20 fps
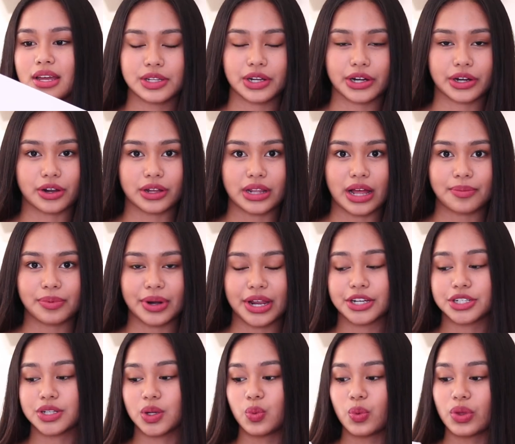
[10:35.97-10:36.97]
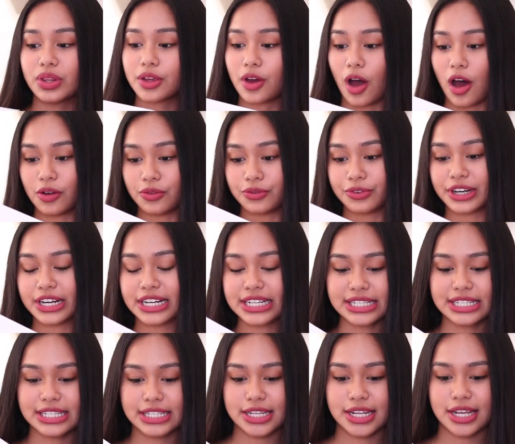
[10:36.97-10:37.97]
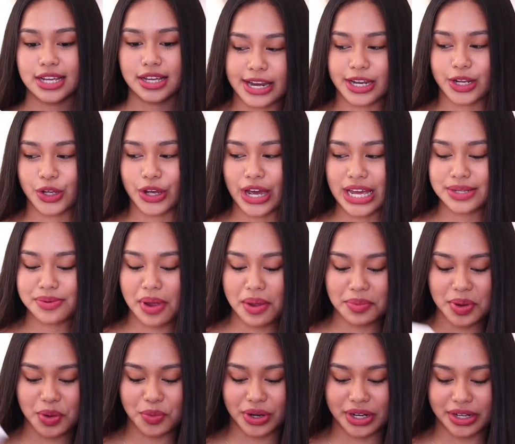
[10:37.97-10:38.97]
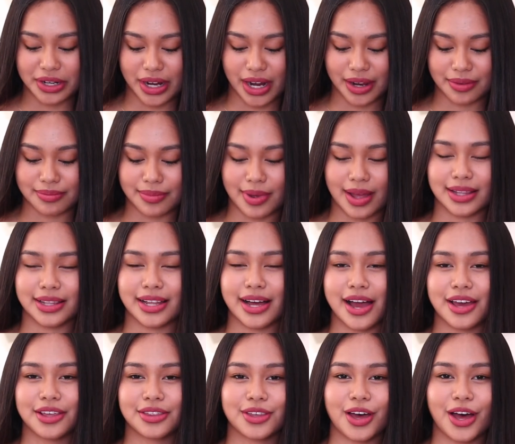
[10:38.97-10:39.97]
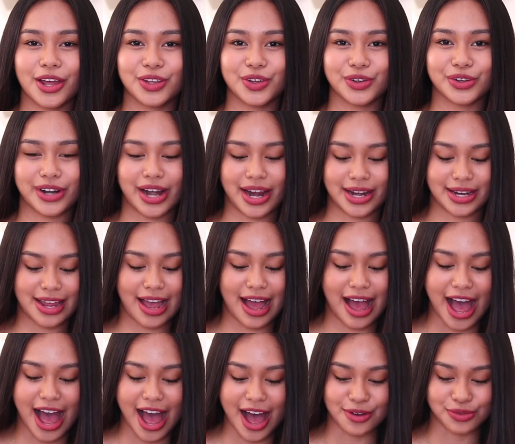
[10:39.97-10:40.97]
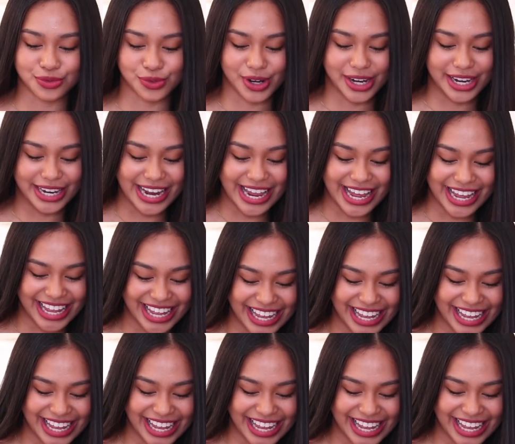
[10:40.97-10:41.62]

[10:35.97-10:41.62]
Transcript: It's a collaboration with Converse. And you guys might be wondering, Bella, I thought you already have one.